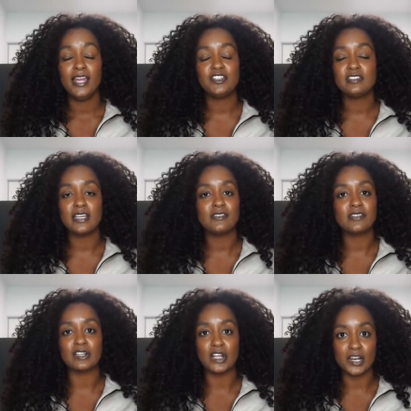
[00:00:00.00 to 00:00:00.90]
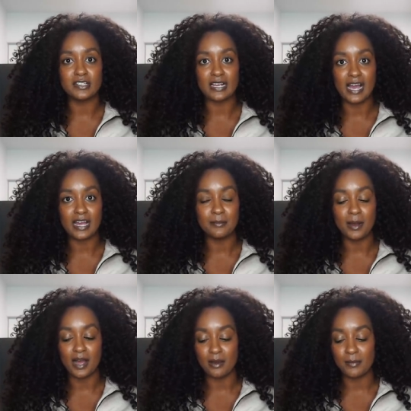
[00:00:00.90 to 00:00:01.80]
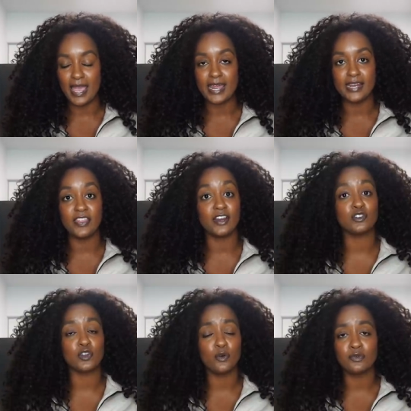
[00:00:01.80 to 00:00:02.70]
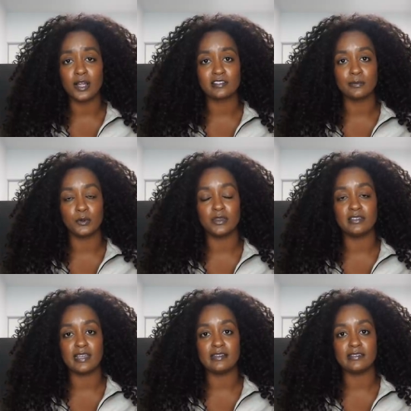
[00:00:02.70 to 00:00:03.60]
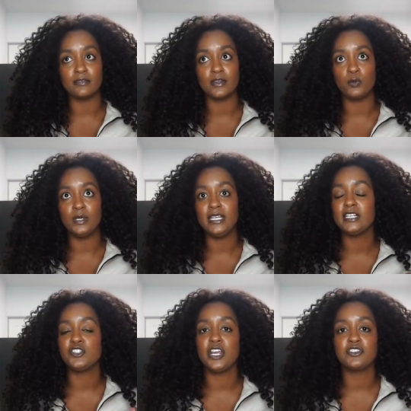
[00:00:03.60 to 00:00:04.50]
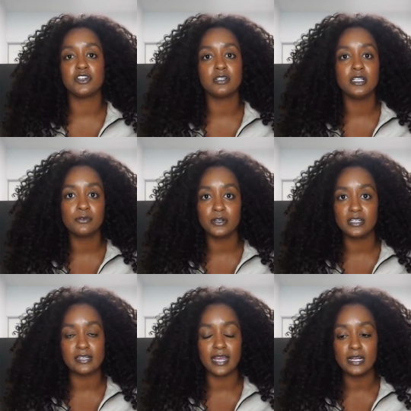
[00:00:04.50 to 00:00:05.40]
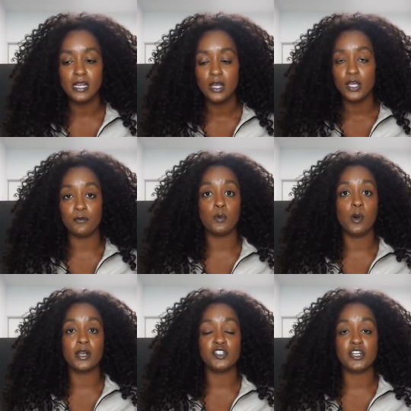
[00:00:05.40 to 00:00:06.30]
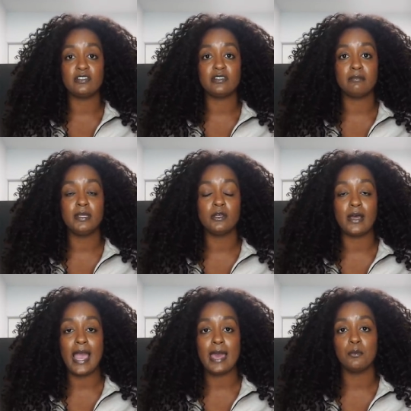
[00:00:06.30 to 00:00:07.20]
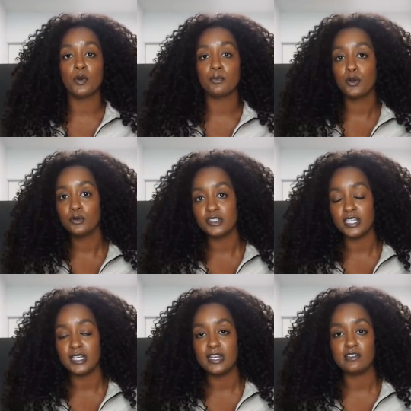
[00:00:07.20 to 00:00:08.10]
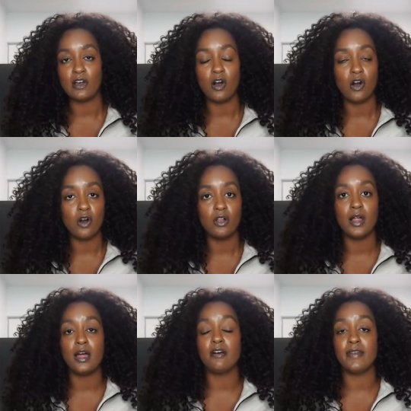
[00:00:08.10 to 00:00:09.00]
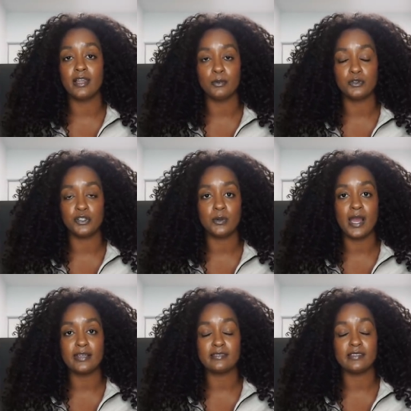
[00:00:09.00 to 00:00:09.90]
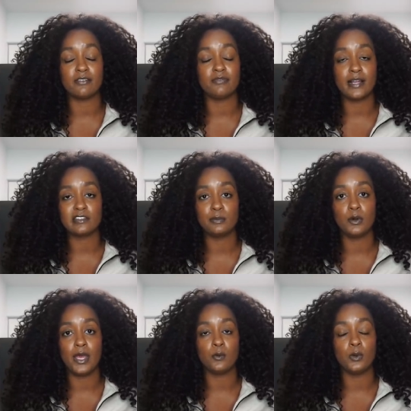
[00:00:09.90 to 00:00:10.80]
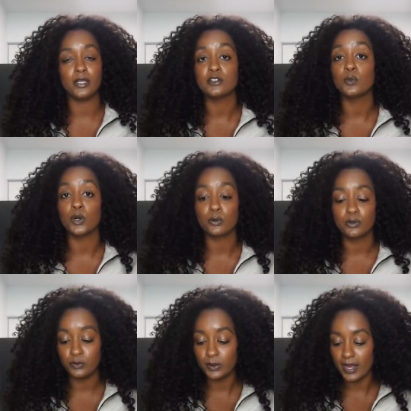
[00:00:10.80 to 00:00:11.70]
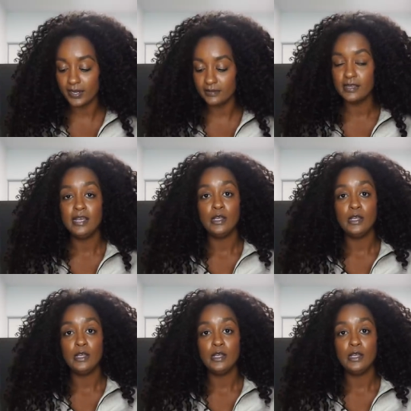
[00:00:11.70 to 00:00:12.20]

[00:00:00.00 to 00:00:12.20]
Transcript: It just saves us a lot of time, um, and it, they're so flexible in the sense of if we need to change our delivery date, if we want to change the meal, add more protein, it's all available to you guys. They're flexible and willing to work with you guys.